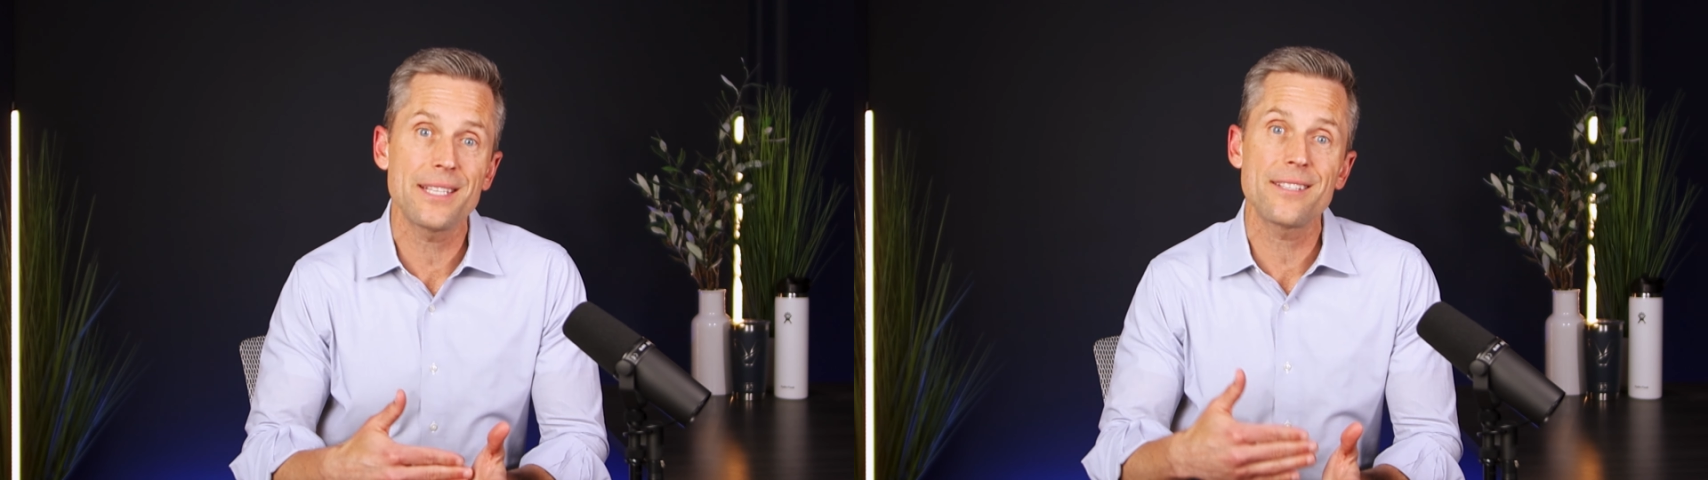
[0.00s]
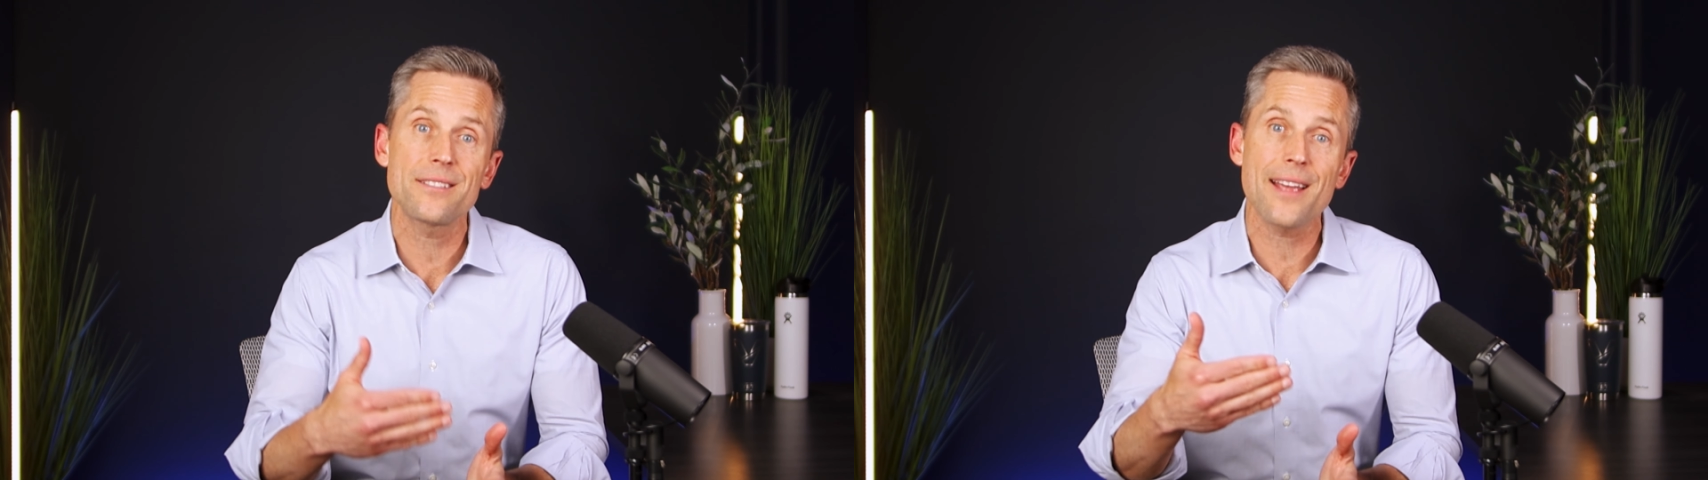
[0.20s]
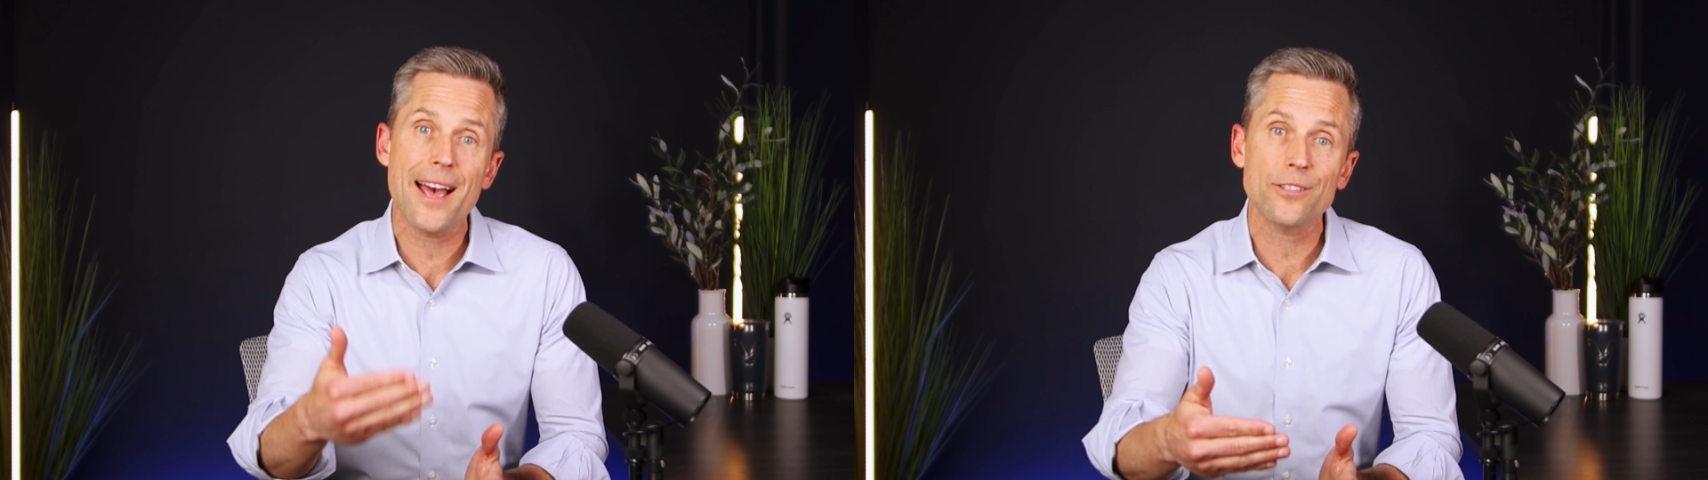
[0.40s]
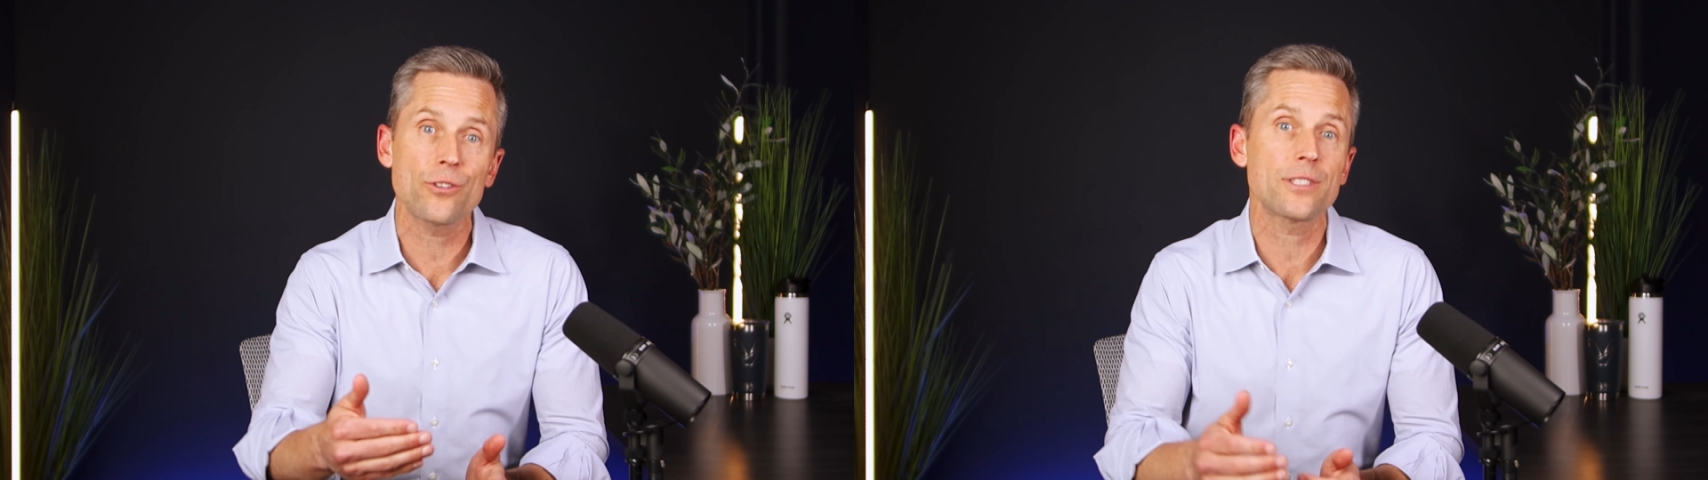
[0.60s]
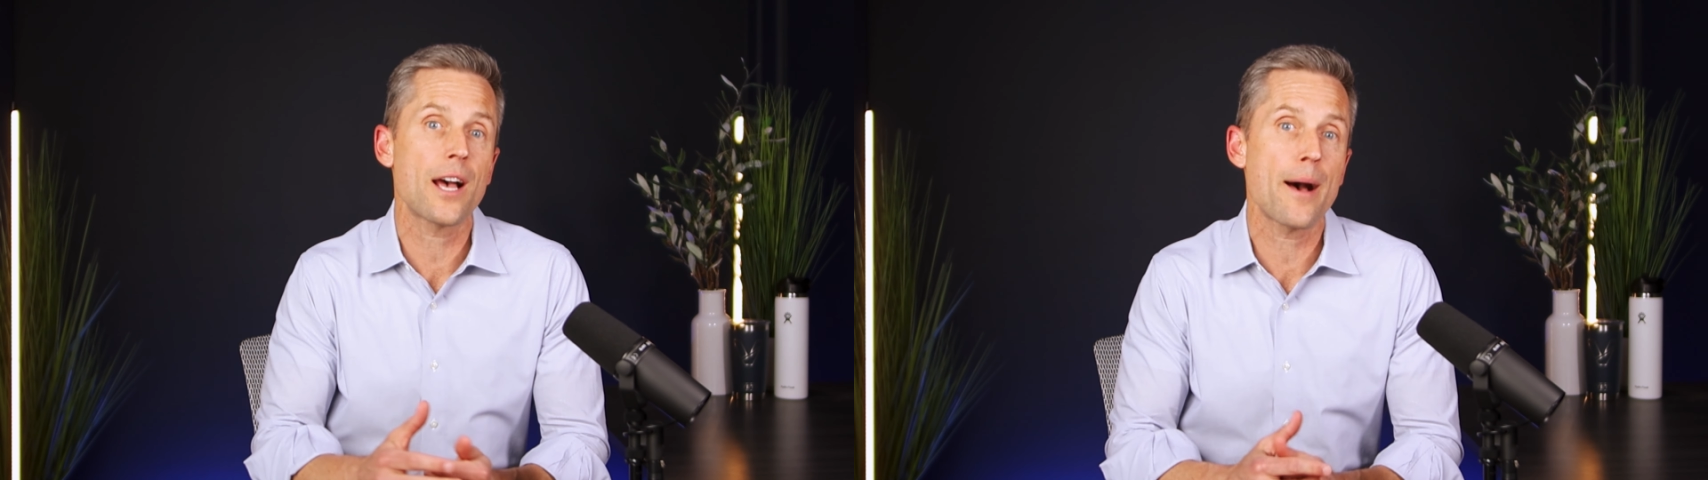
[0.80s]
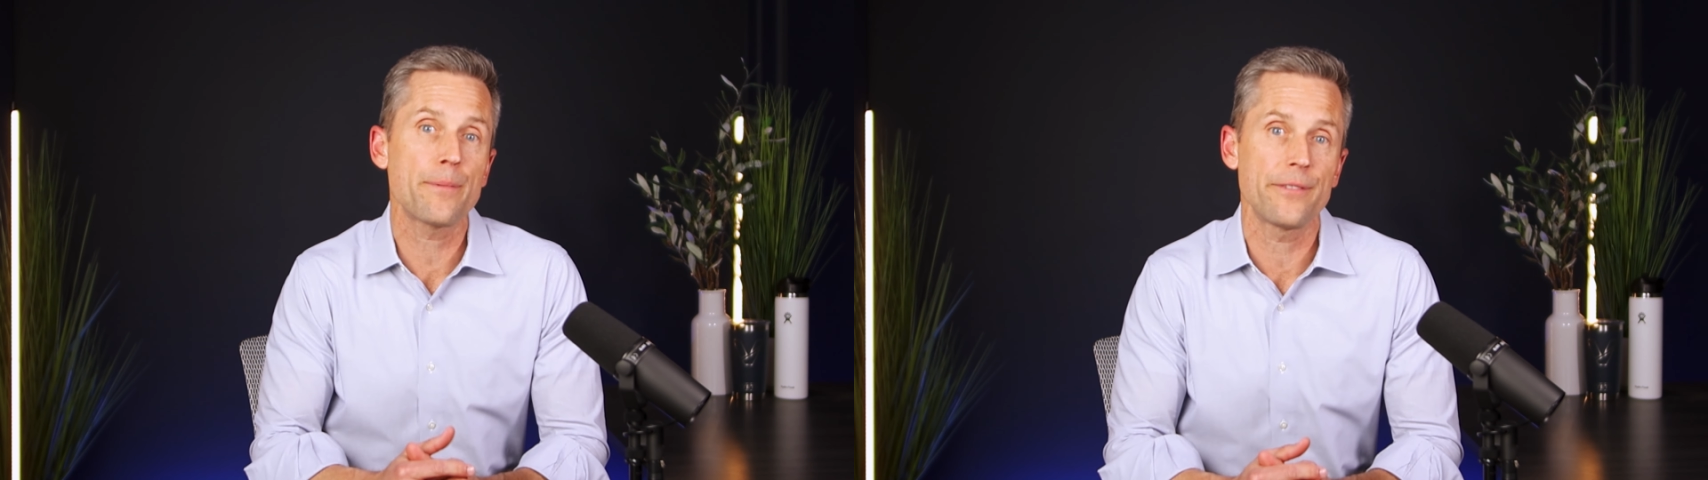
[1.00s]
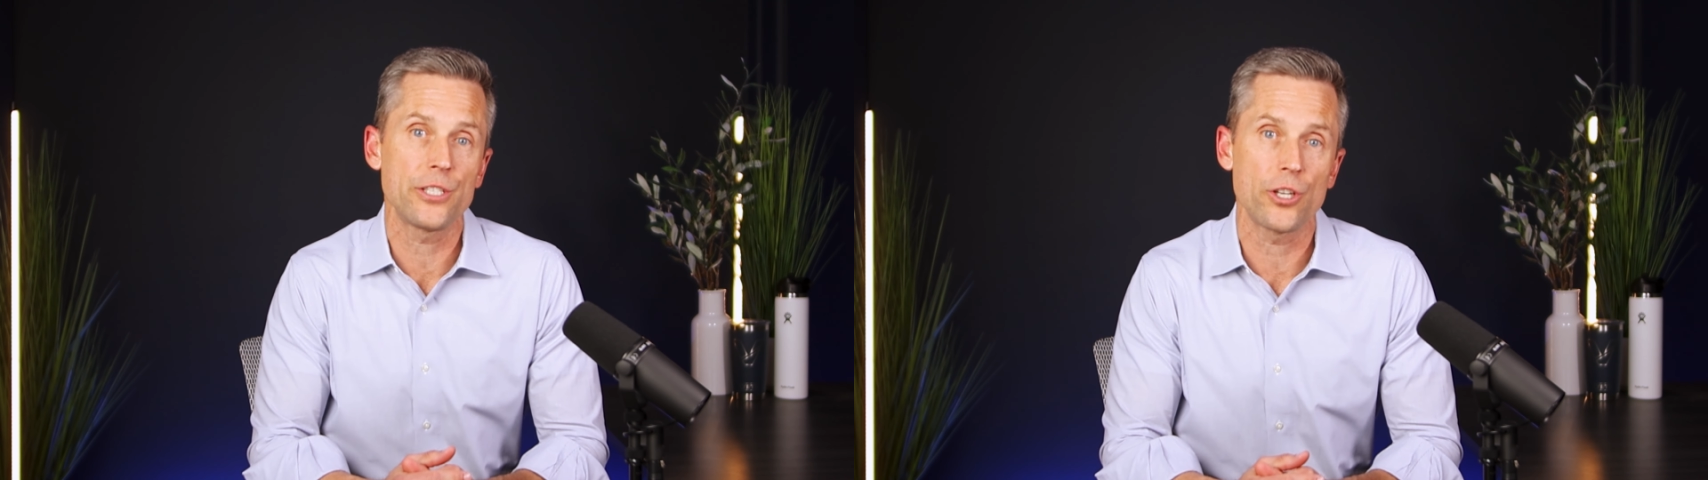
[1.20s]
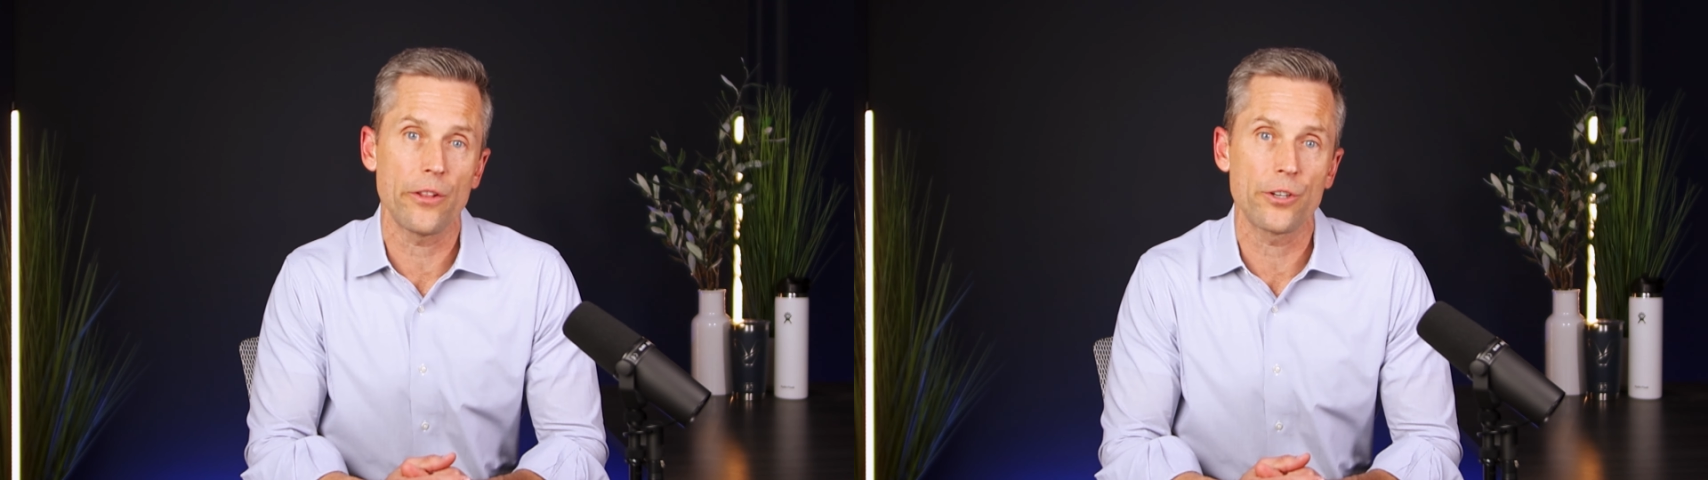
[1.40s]
stacked on top of
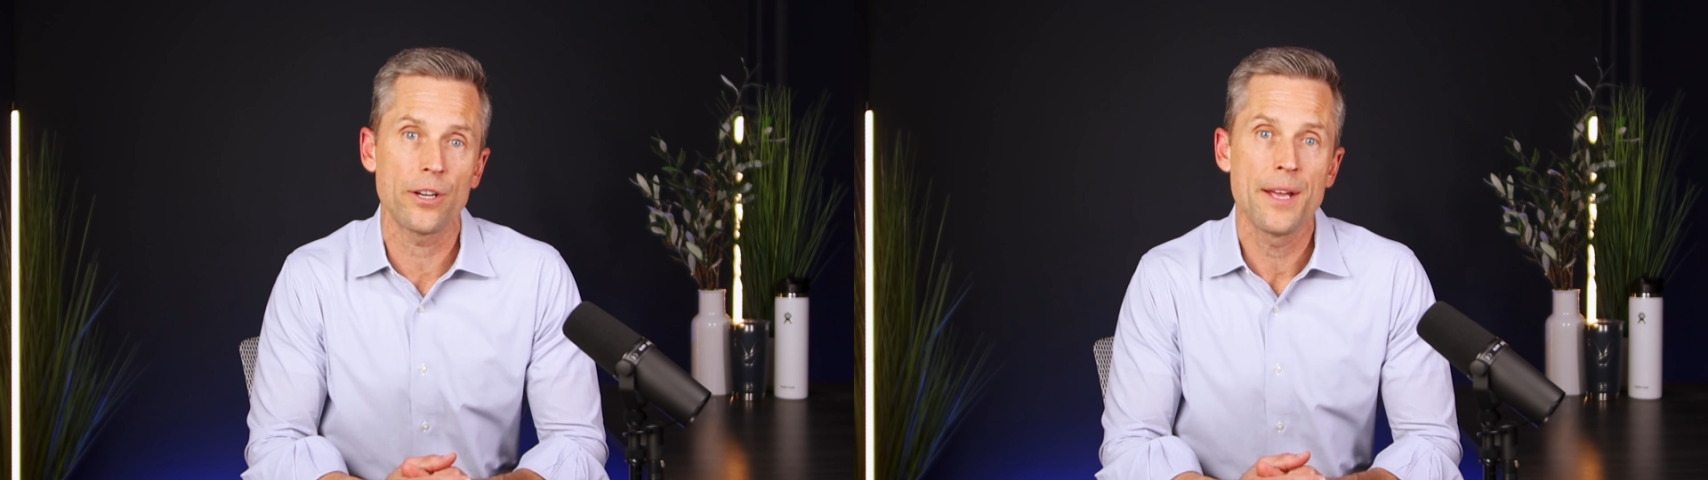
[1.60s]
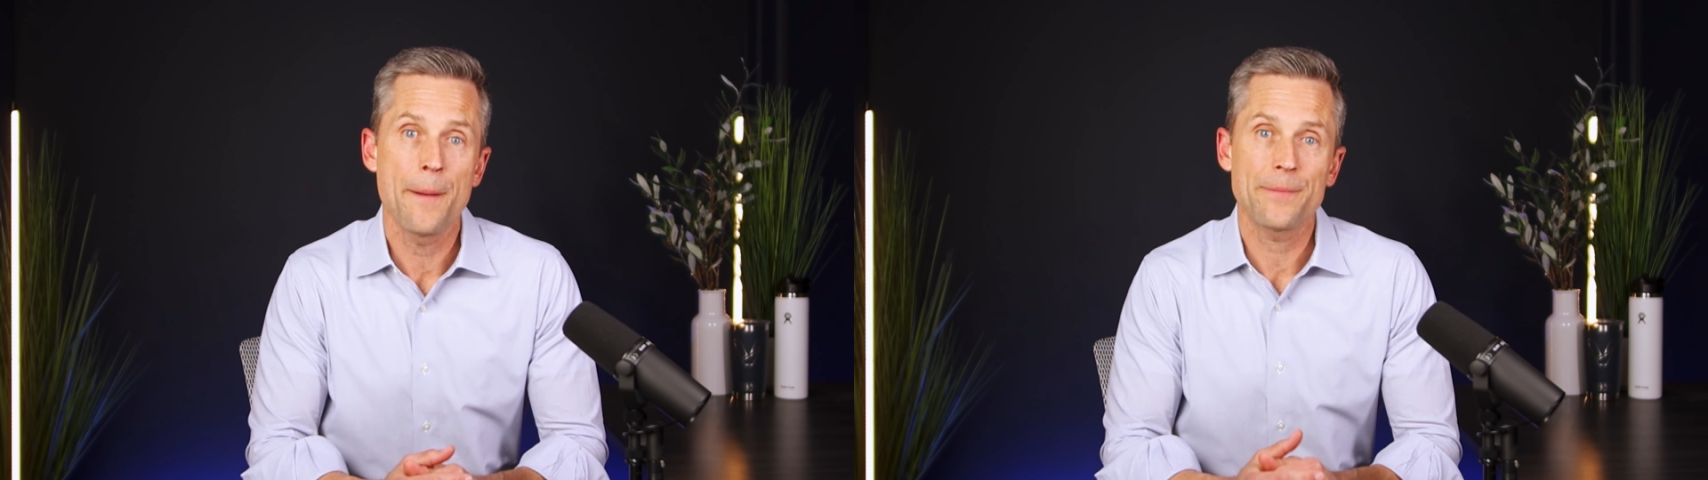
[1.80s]
each other